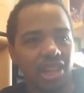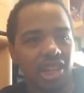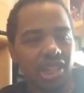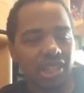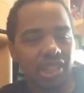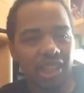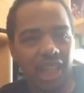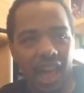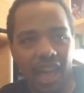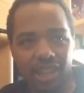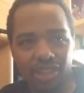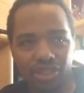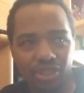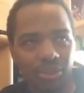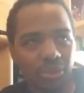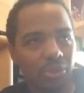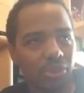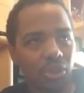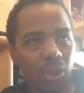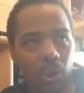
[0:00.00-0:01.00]
the last
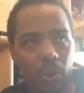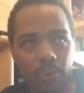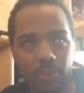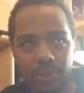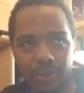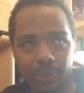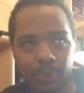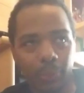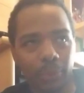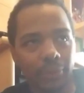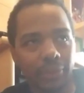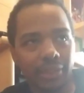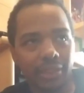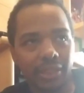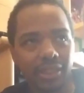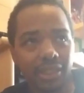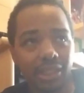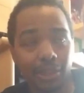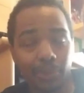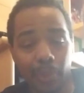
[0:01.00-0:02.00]
two Star Wars
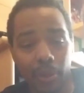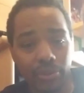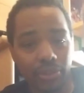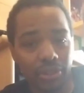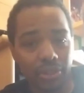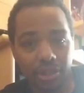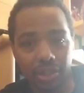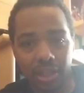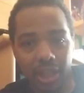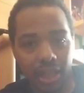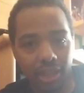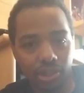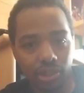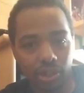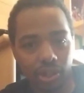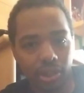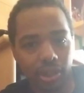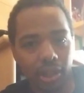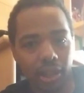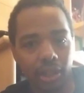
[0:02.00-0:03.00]
movies, especially in The Last
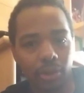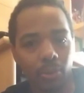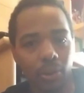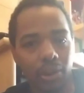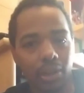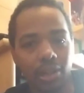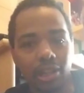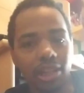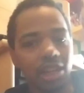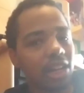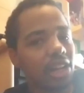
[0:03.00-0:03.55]
Jedi, where